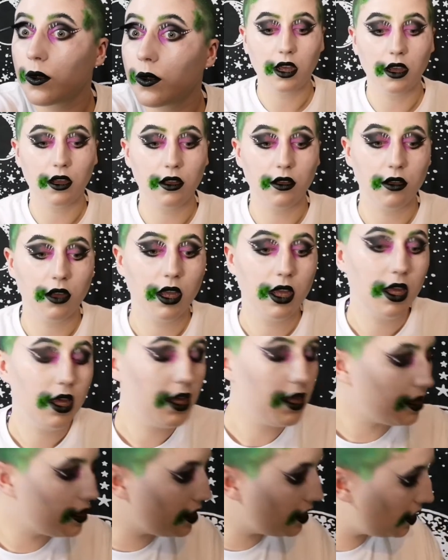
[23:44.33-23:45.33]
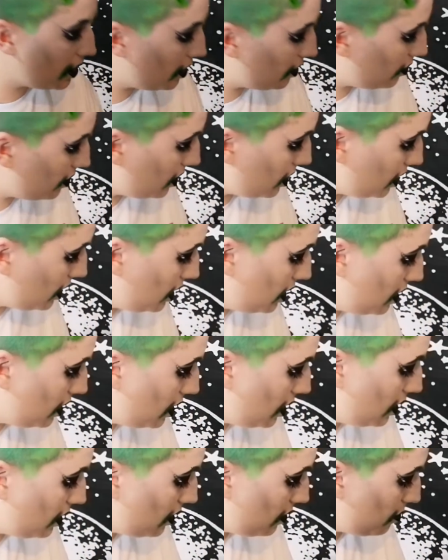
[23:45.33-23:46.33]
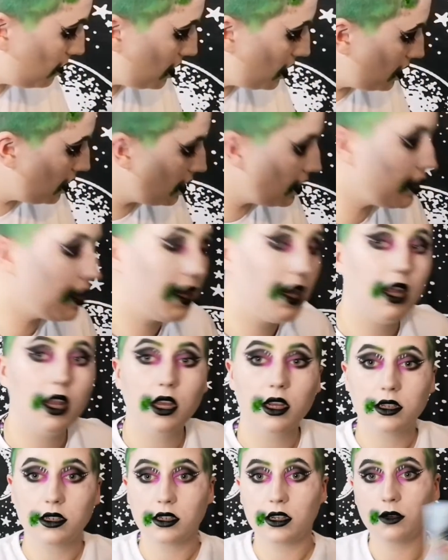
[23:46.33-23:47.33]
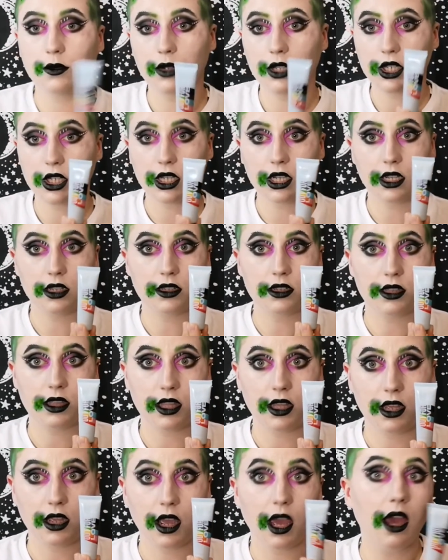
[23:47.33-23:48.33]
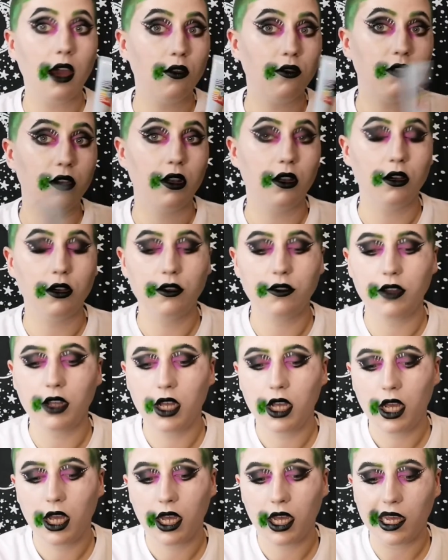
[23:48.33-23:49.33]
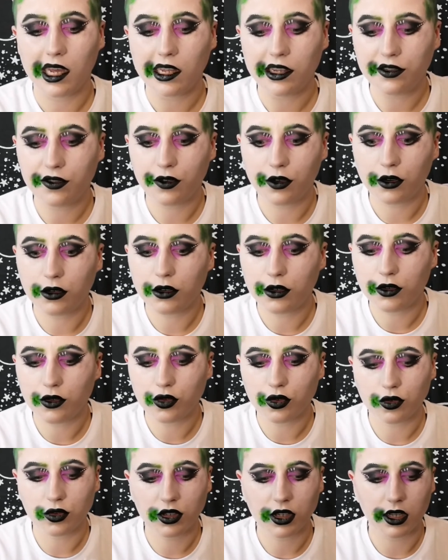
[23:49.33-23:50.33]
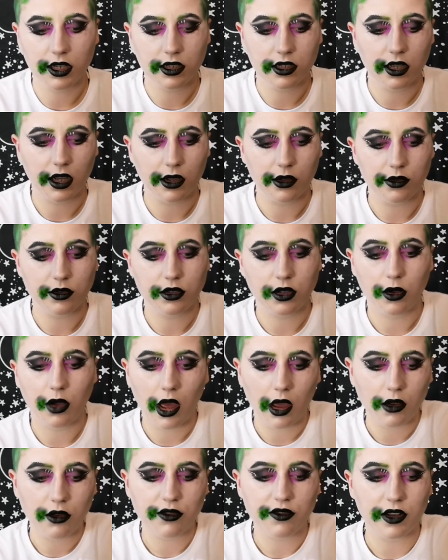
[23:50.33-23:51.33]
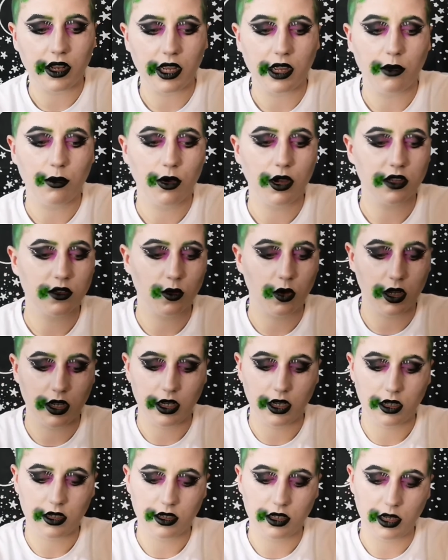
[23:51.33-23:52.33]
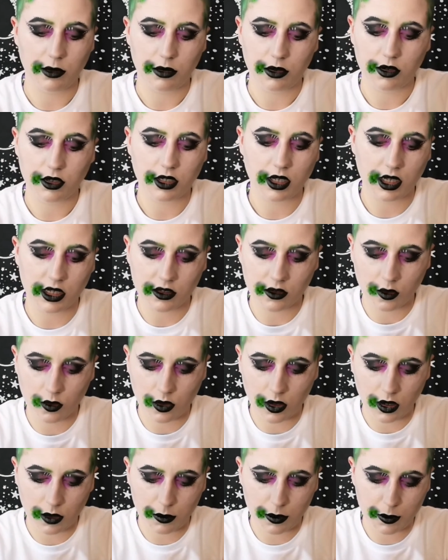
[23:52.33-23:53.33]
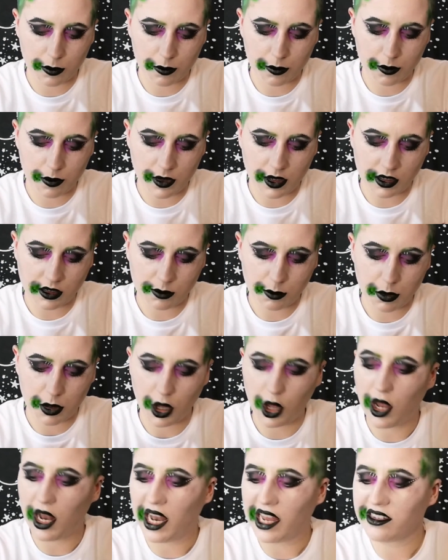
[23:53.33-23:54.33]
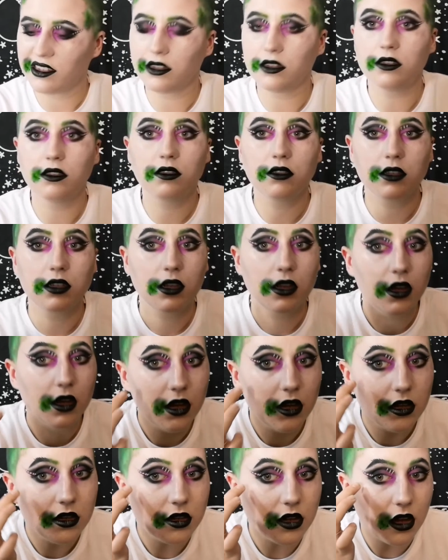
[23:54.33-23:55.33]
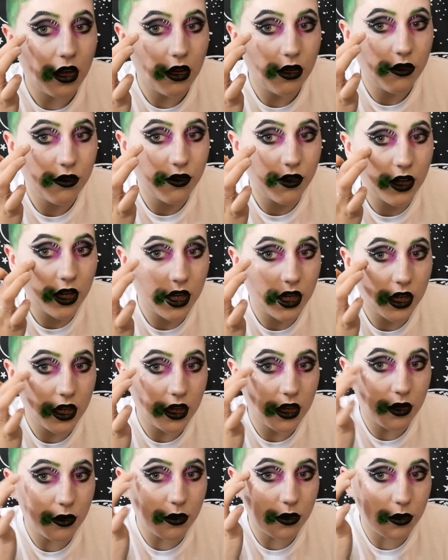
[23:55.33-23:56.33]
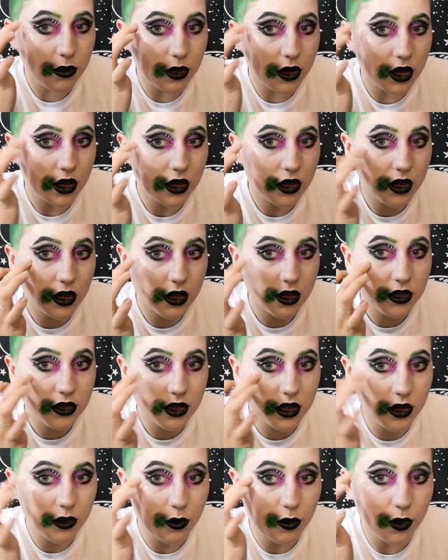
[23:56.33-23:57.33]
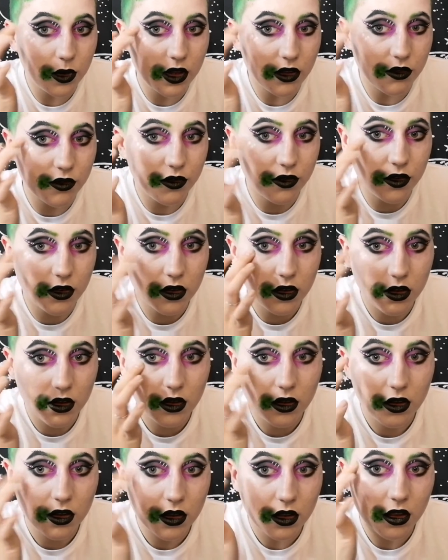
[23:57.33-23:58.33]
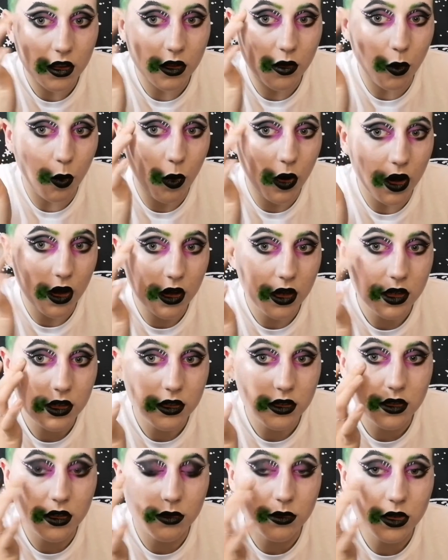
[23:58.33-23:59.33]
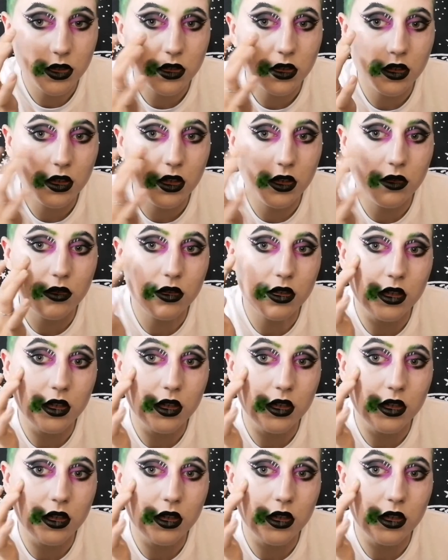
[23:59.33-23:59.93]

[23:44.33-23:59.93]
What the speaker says: So now I need my highlighter, which is the Out for Love. It is for neutral skin tone, so hopefully it works quite nicely because it's pearlescent. So hopefully it will work nicely with the white. So I'm just going